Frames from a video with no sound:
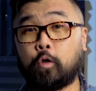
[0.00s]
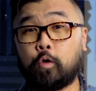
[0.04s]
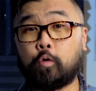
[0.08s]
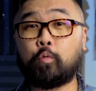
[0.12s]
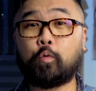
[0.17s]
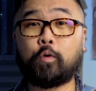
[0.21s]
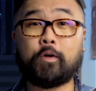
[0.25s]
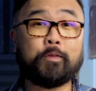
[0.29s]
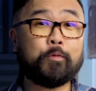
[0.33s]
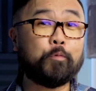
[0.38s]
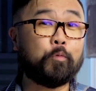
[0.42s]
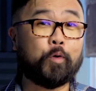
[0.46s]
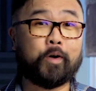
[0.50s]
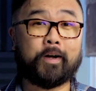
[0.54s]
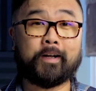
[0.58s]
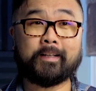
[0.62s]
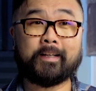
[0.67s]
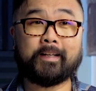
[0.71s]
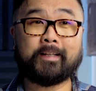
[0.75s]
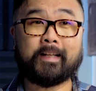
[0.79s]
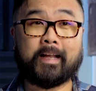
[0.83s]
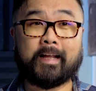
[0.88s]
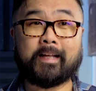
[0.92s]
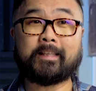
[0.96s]
Who wouldn't
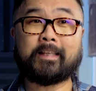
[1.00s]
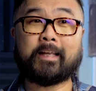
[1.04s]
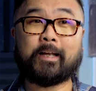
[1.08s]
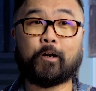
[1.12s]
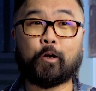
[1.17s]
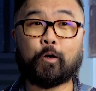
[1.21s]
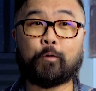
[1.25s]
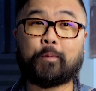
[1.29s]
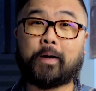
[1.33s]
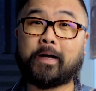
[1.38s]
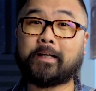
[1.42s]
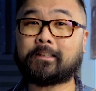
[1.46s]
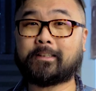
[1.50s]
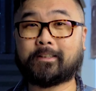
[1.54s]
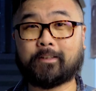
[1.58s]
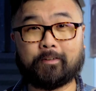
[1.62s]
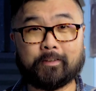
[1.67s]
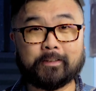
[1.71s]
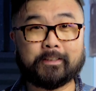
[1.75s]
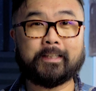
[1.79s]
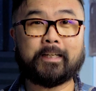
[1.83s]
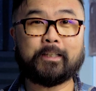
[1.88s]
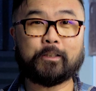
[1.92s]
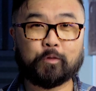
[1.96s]
want an 8 terabyte
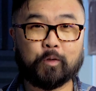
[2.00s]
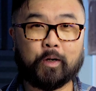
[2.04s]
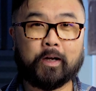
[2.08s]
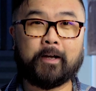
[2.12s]
solid state